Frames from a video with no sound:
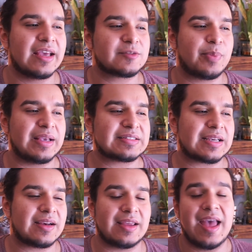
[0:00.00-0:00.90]
is
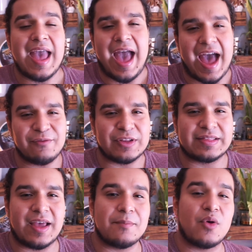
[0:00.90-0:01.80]
basically
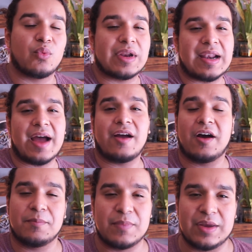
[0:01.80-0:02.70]
having them rely
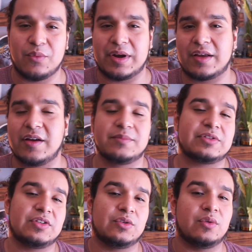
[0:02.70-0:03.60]
on me when it
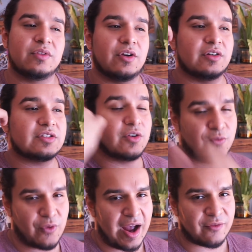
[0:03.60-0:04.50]
comes to their
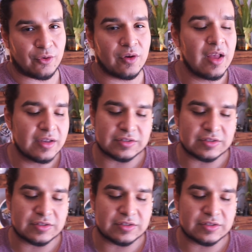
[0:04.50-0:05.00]
survival.